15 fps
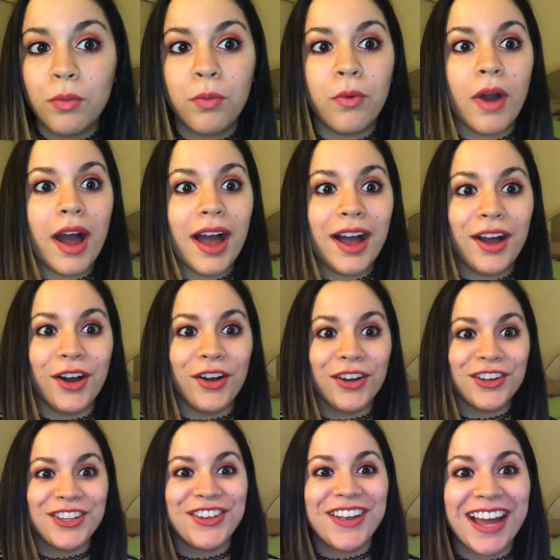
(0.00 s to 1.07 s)

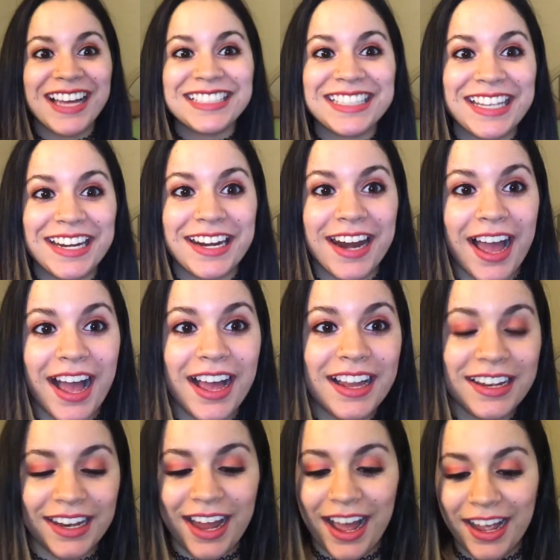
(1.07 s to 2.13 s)
Wow, you guys
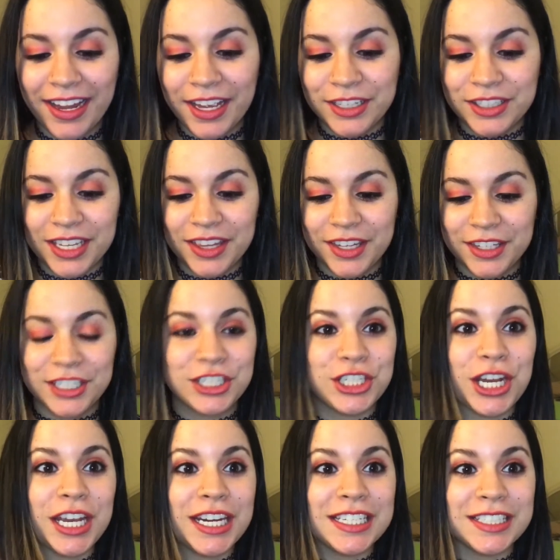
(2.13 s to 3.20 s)
cannot lie and say that the
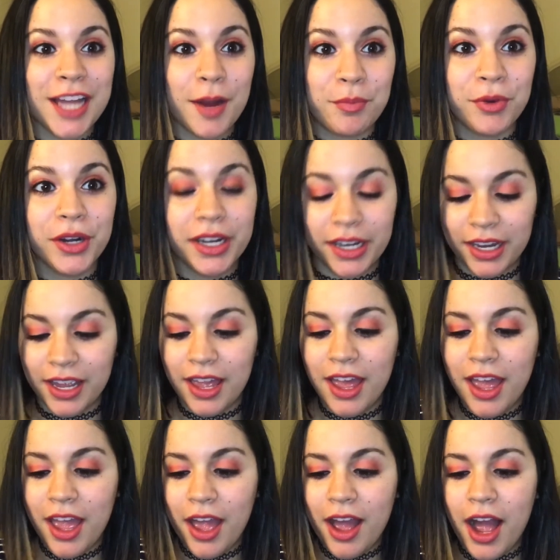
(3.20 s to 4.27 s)
shade is not pretty.
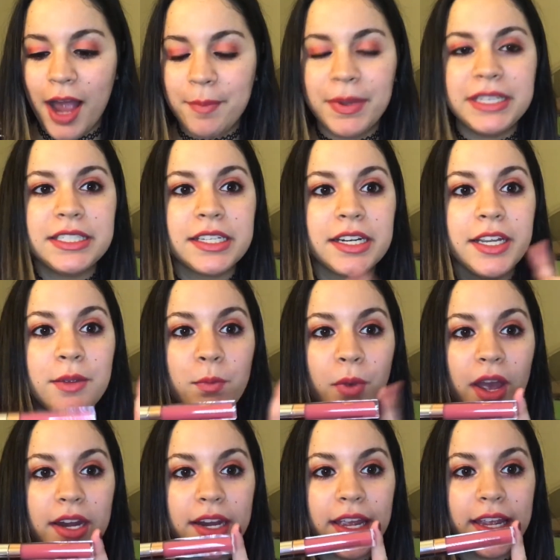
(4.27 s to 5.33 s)
I basically
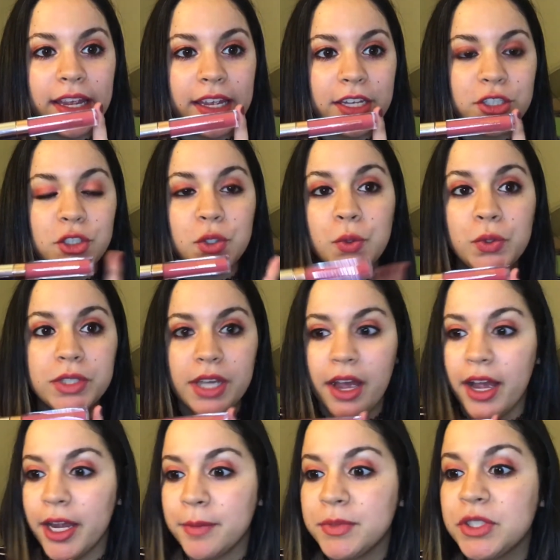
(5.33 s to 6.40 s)
went in 2
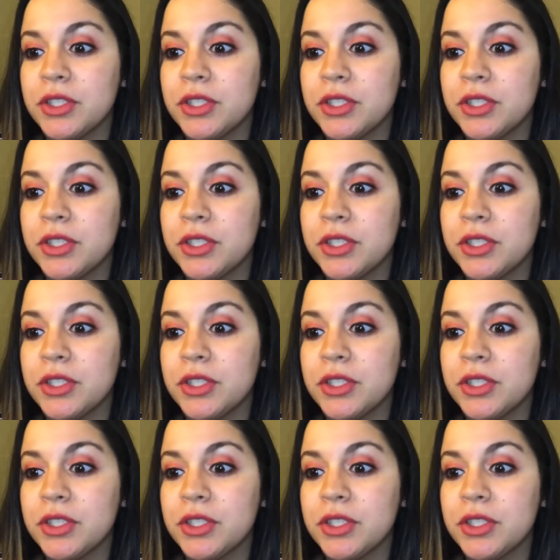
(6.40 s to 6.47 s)
times